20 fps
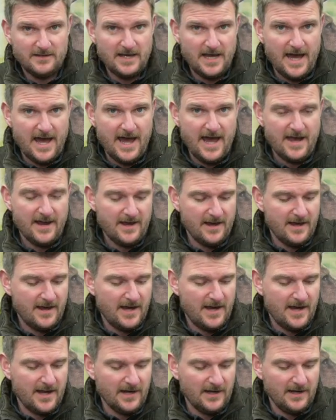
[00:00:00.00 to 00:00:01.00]
there
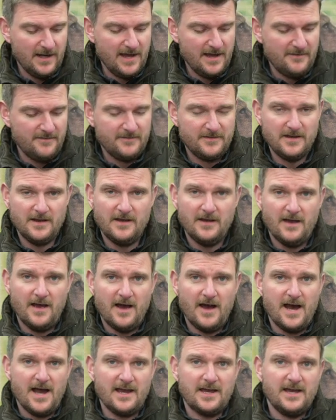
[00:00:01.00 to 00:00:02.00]
and lift,
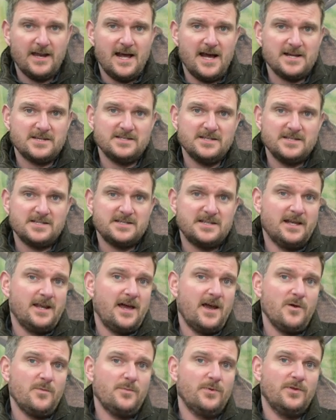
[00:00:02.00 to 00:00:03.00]
I can actually
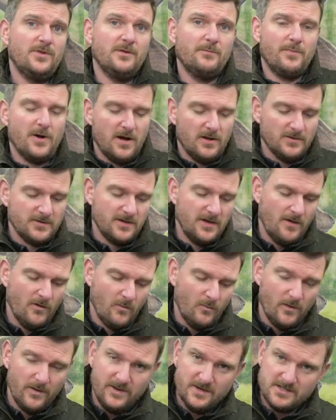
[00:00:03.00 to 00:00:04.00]
still open the
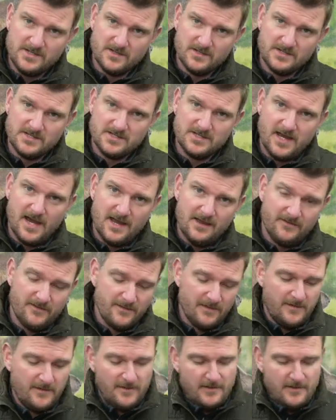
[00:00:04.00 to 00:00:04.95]
bolt with it in safe.